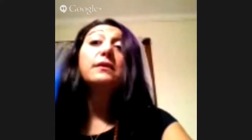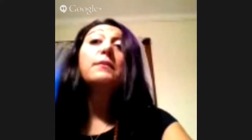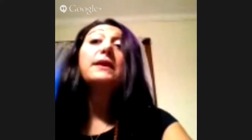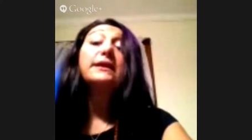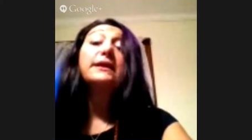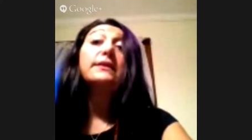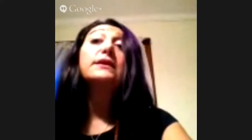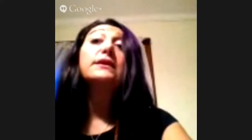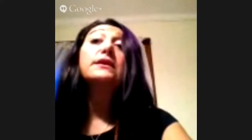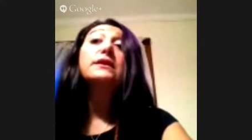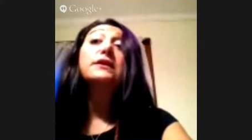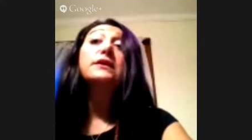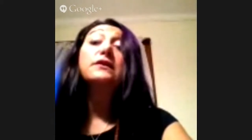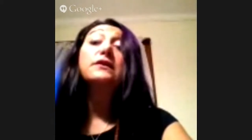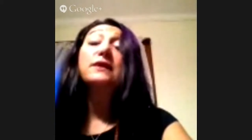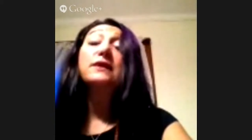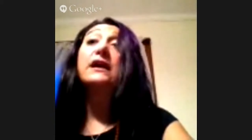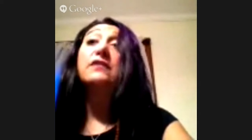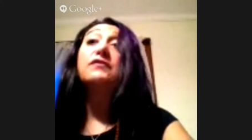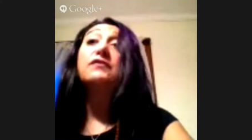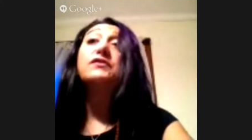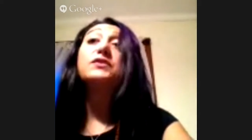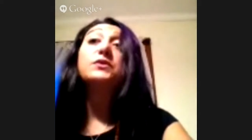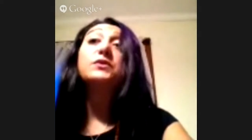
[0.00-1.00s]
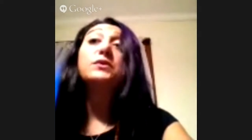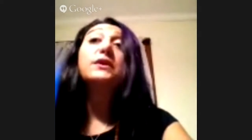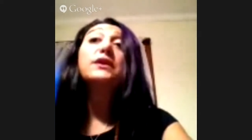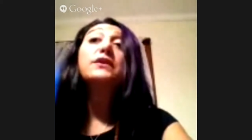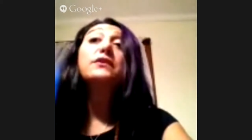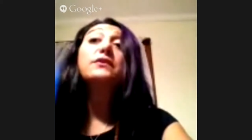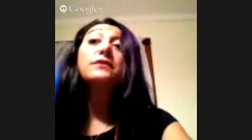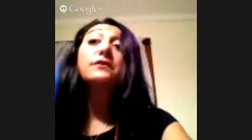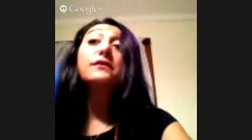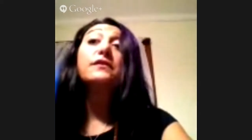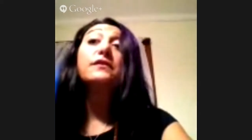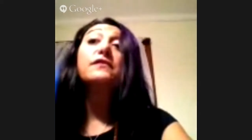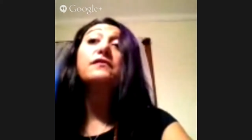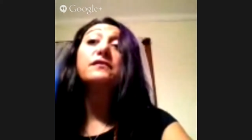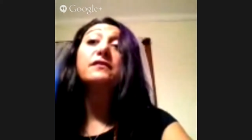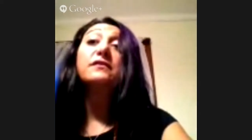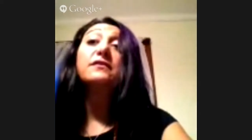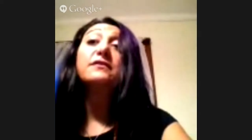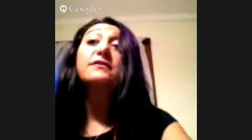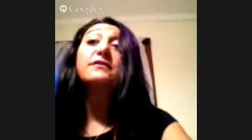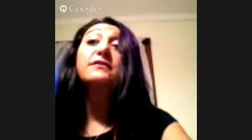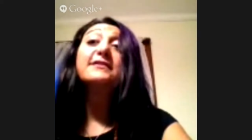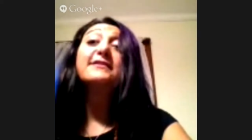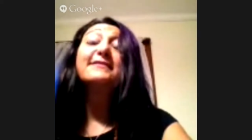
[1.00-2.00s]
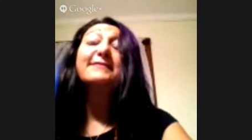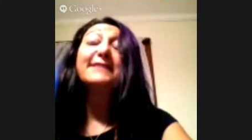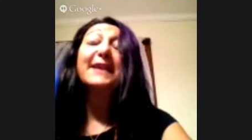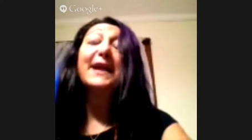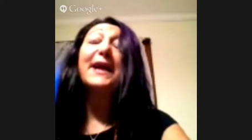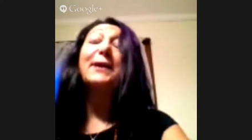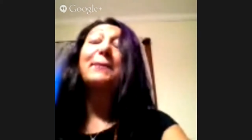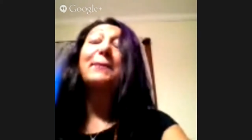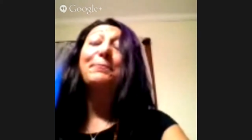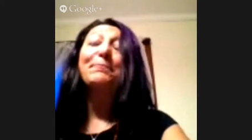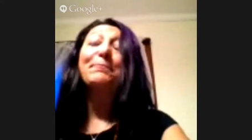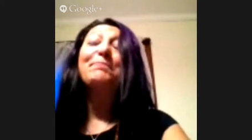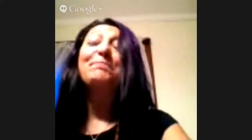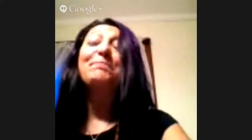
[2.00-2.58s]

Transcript: amazing year and a half, 2 years. Yeah.